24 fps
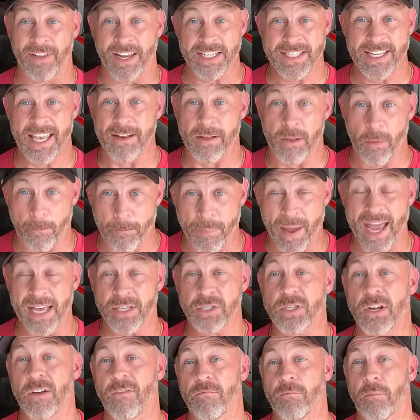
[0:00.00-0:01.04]
Like I said, the
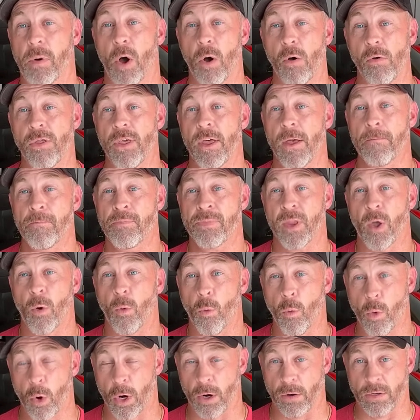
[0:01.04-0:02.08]
best of both
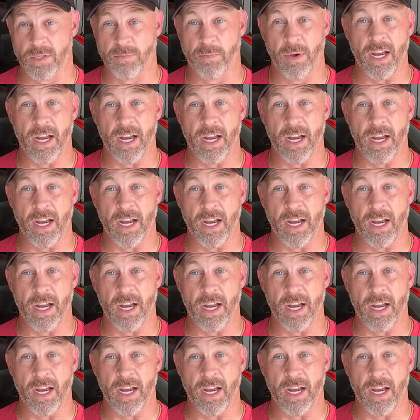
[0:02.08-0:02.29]
worlds.